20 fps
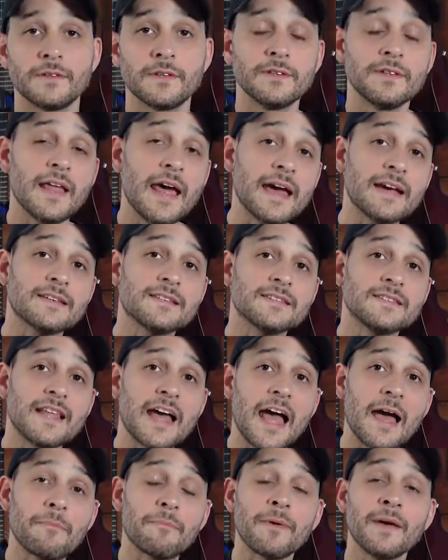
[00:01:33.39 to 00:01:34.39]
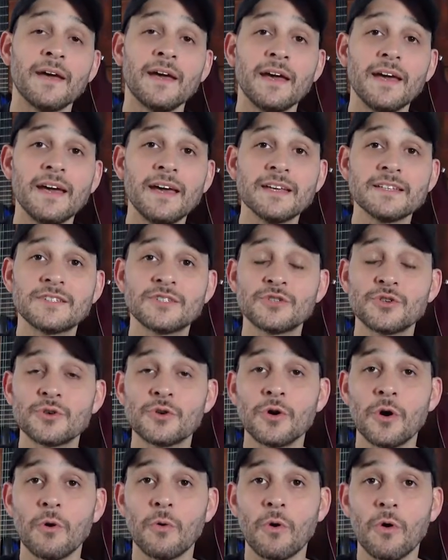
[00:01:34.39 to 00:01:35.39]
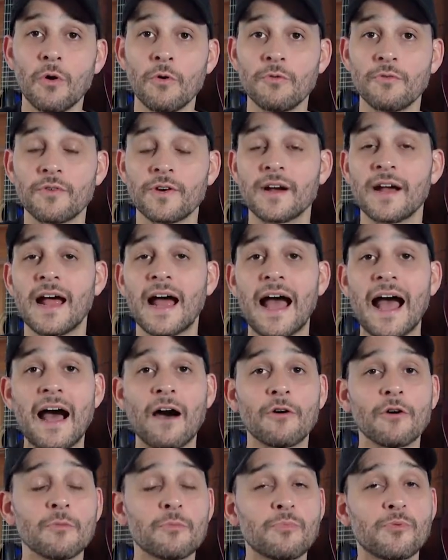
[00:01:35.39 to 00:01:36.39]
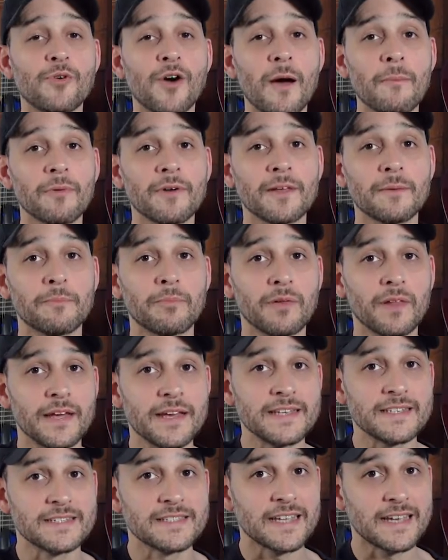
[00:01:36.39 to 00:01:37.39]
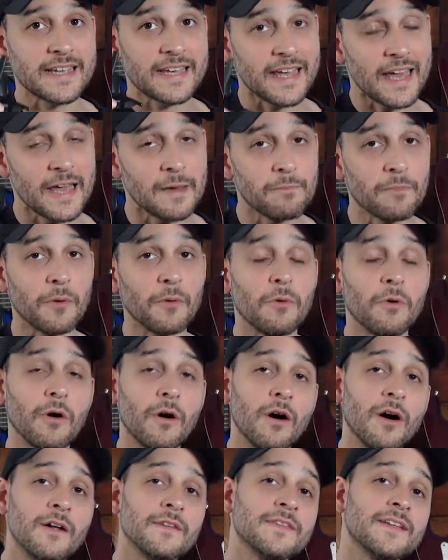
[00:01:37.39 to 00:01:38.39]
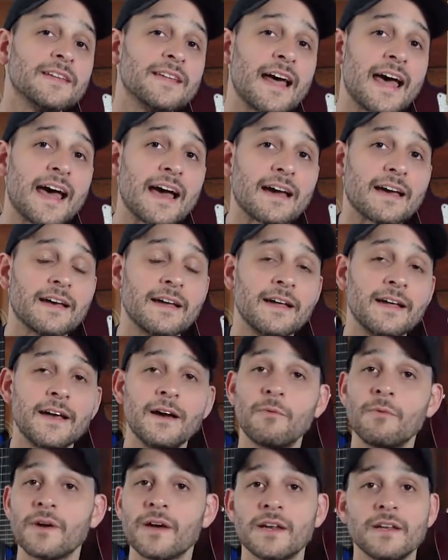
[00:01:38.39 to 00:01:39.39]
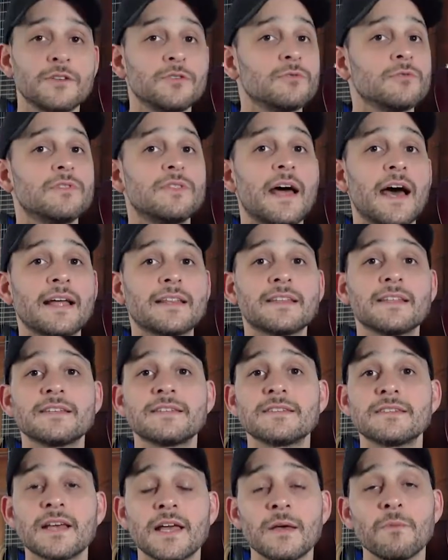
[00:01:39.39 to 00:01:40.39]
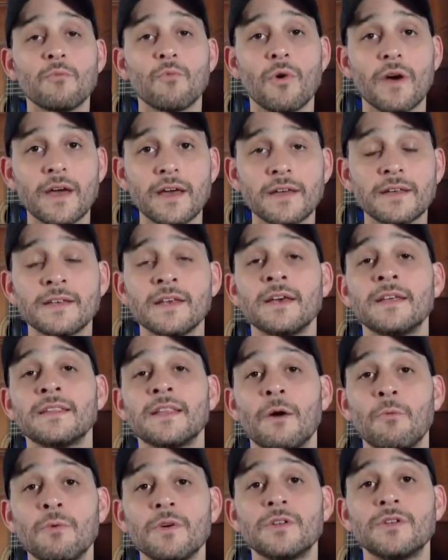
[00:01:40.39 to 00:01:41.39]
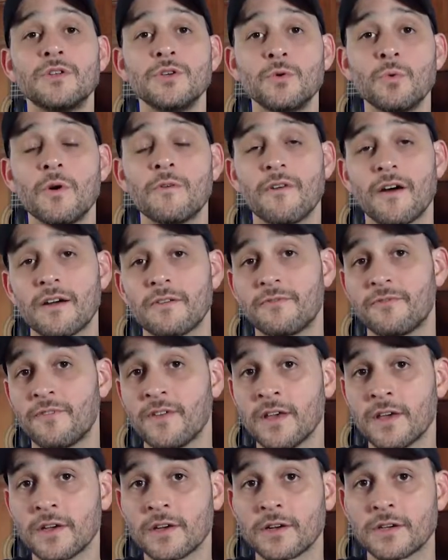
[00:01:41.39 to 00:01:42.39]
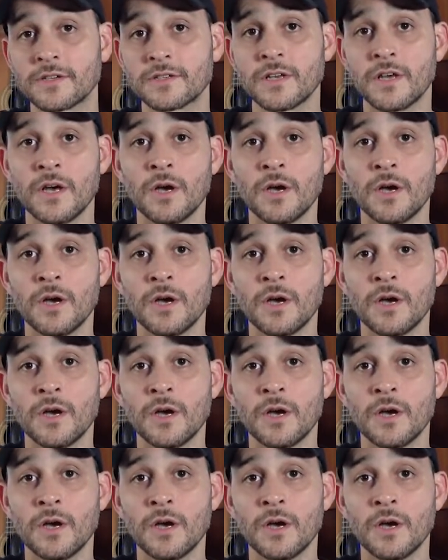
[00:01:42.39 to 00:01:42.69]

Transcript: The next step is to go over how to properly place the capo on the neck. And we're gonna do that the same way that we do with our fingers.